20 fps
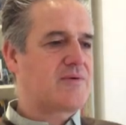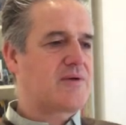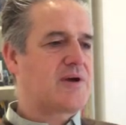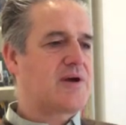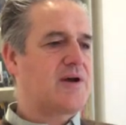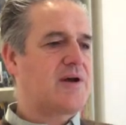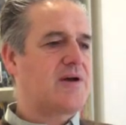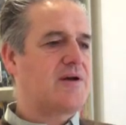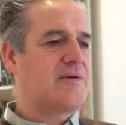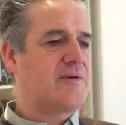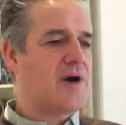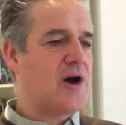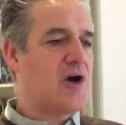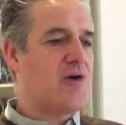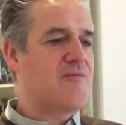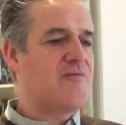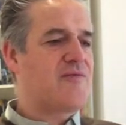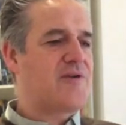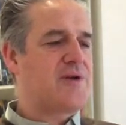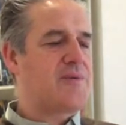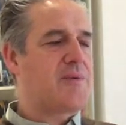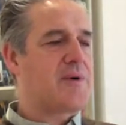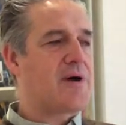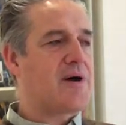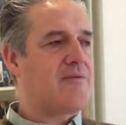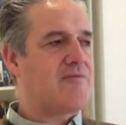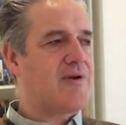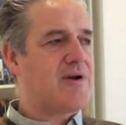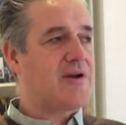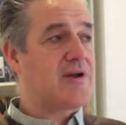Okay, hopefully we
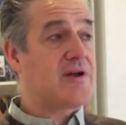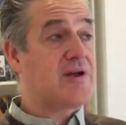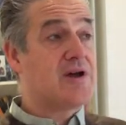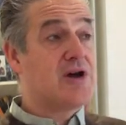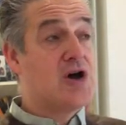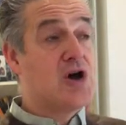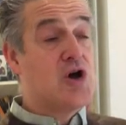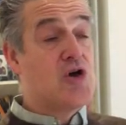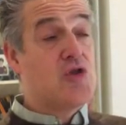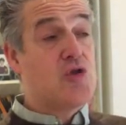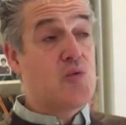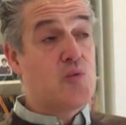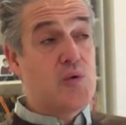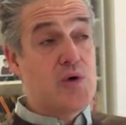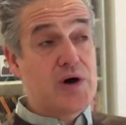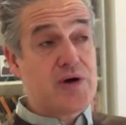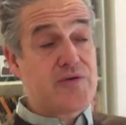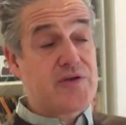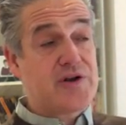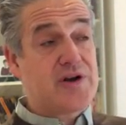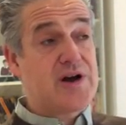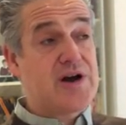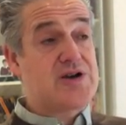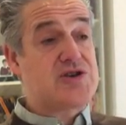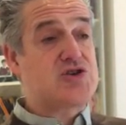are ready. The work that I